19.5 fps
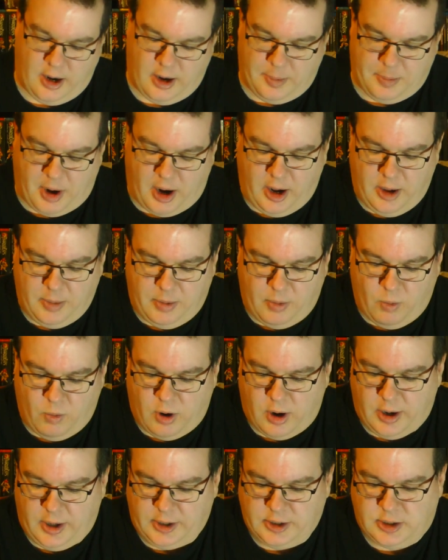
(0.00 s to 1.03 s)
um, I have been
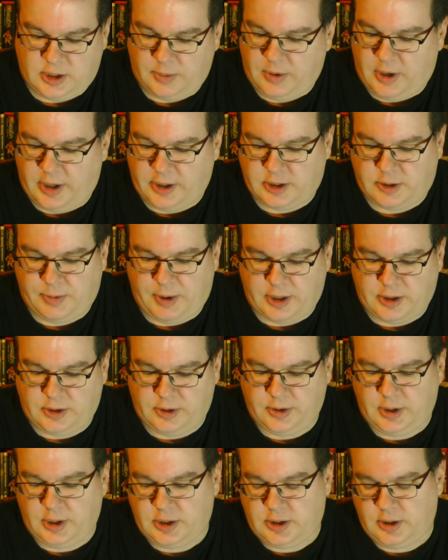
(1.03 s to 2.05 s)
wanting some kind of special
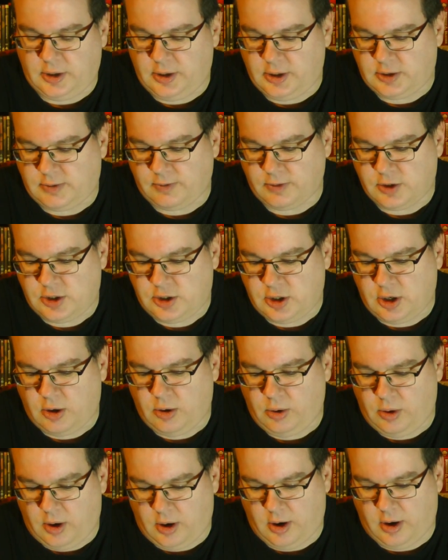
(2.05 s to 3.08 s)
edition of this for
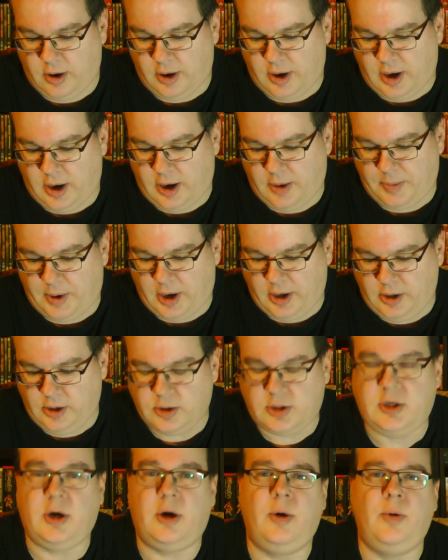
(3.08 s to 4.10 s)
so long. Um, I
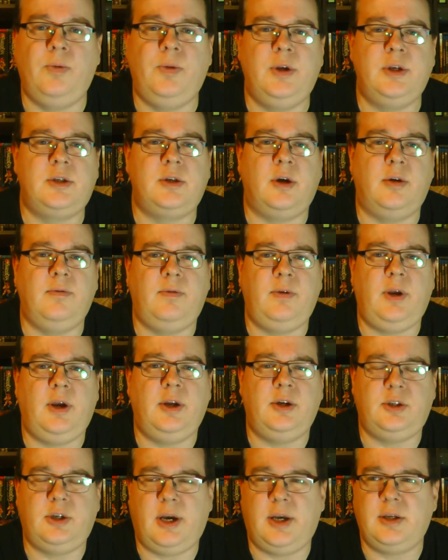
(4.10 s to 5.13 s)
used to own this on
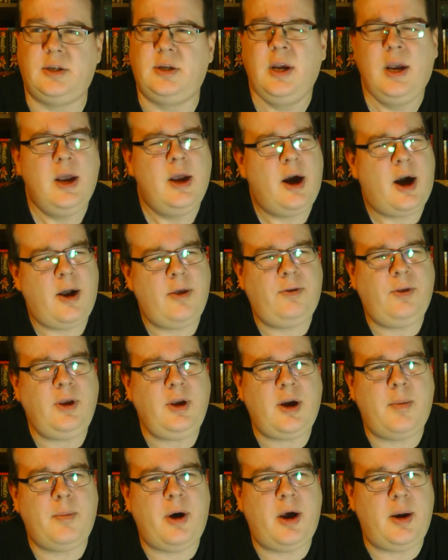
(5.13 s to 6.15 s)
VHS. I
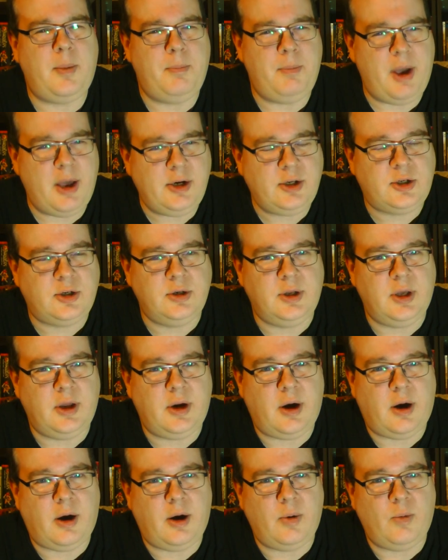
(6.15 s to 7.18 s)
think I might have mentioned it
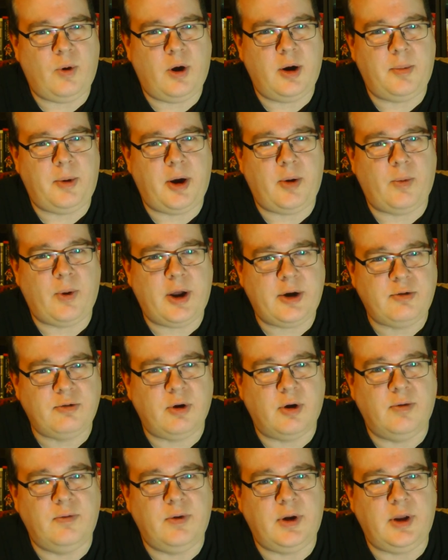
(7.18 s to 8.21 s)
on one of my
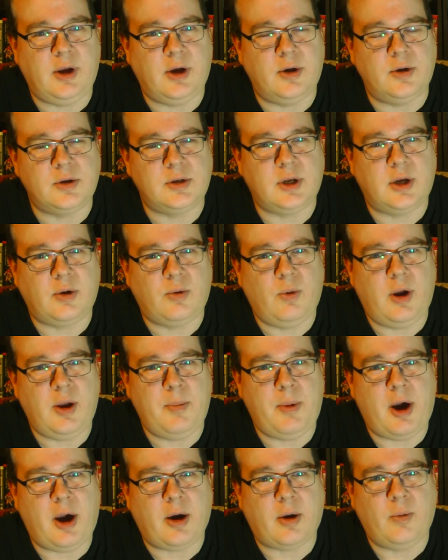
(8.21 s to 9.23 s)
retro videos, like way
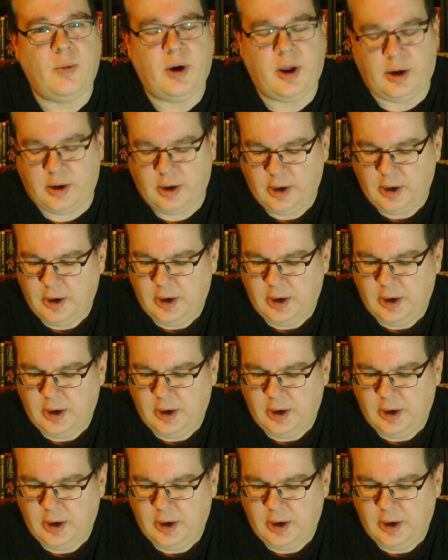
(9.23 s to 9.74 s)
back when.